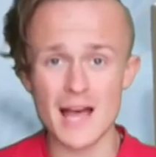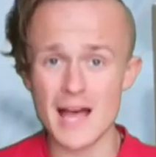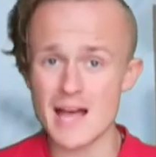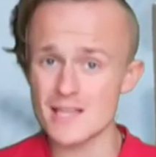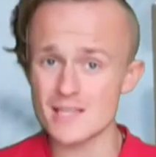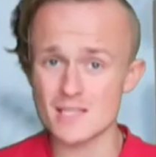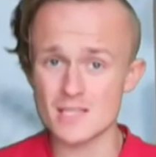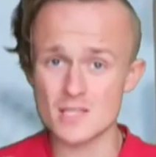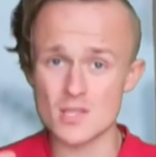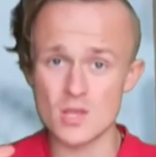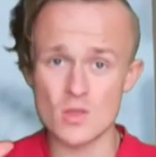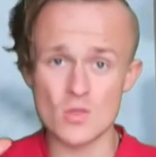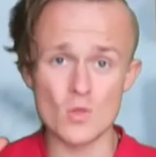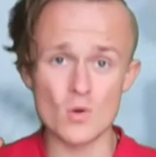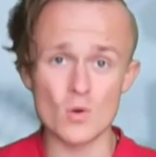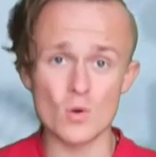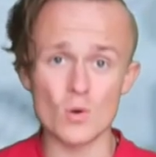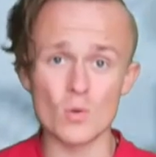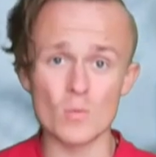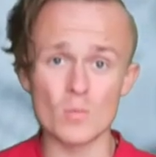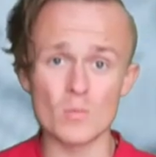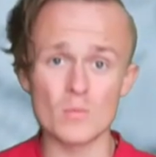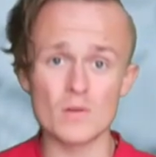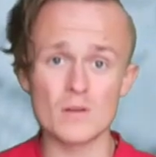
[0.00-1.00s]
as the
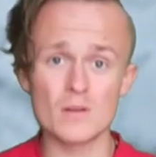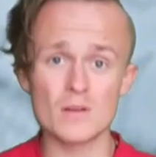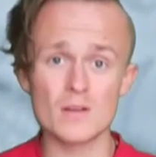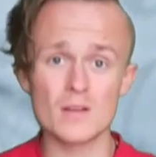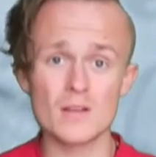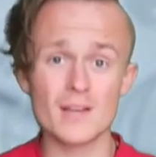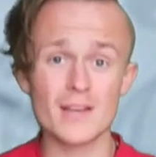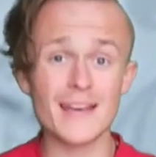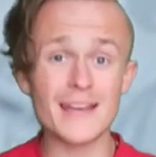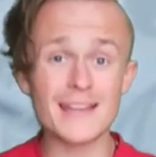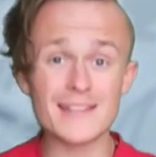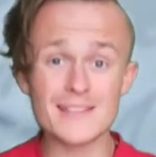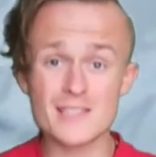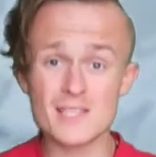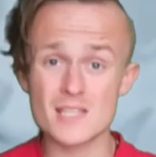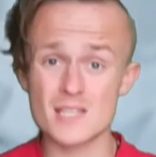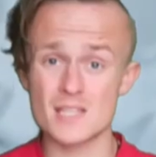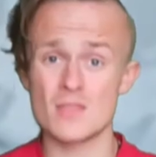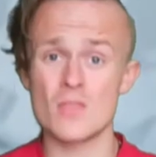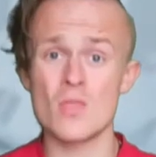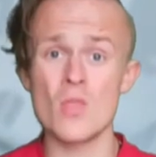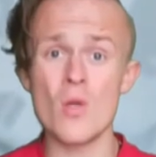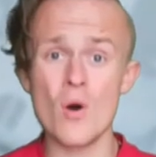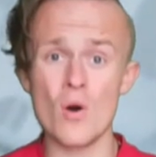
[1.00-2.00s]
norm.
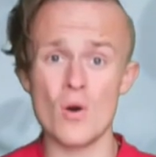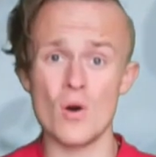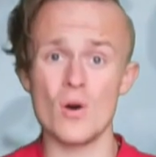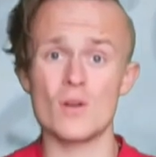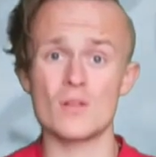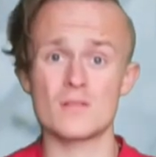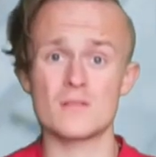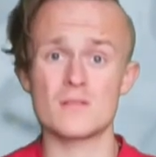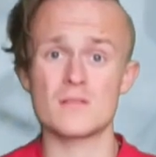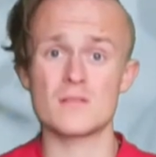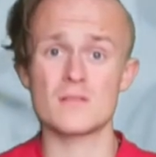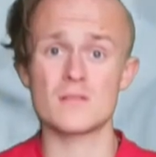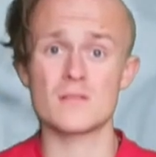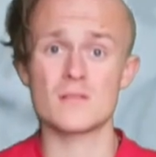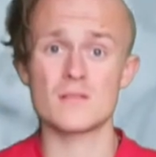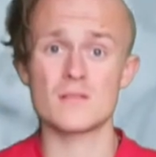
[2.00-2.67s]
It's not.